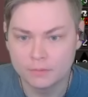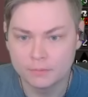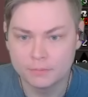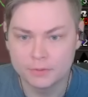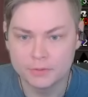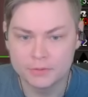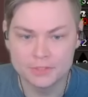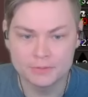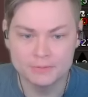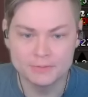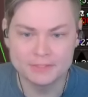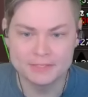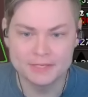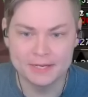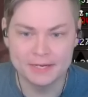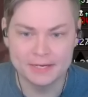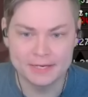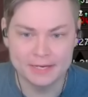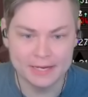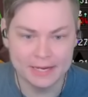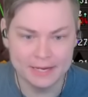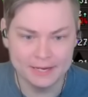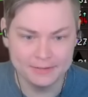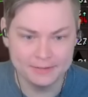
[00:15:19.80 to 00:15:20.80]
Here's on the
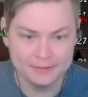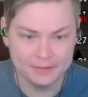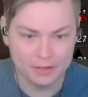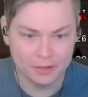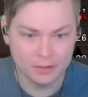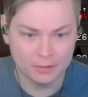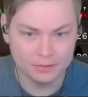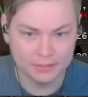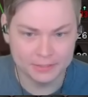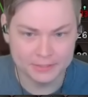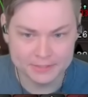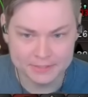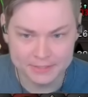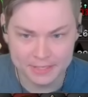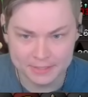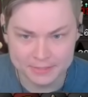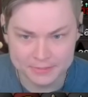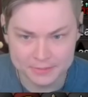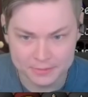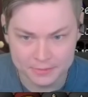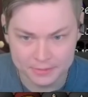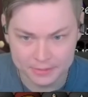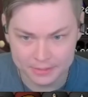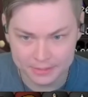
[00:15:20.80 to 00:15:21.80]
tank again. I'll let
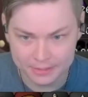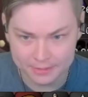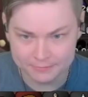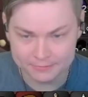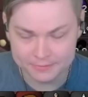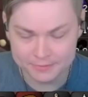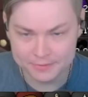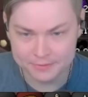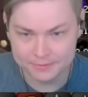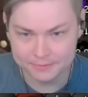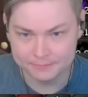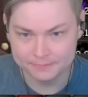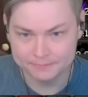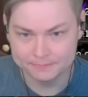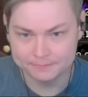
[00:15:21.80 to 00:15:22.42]
Sax do the glyphs.